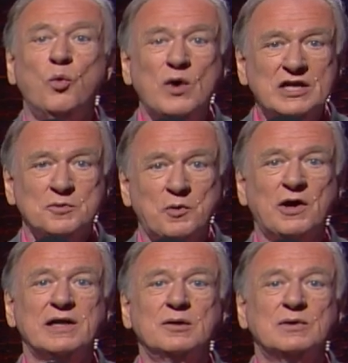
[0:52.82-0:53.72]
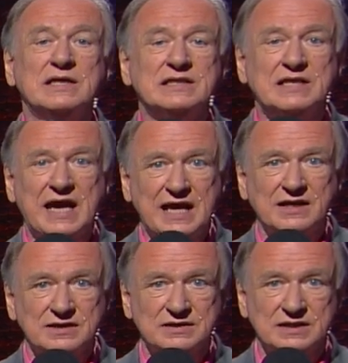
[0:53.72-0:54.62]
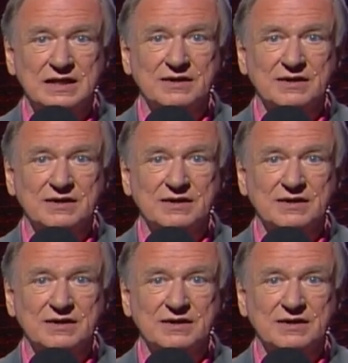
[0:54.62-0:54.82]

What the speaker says: which party will his candidacy